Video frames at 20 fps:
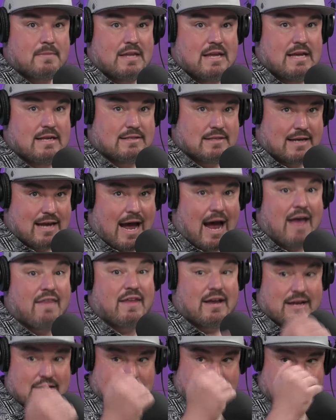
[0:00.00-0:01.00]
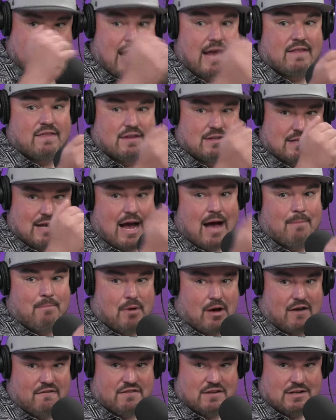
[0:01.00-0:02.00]
he's a guy that can take the top
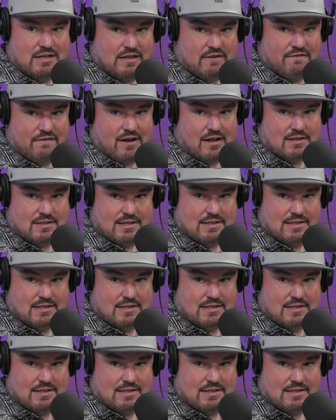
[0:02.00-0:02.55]
off the defense.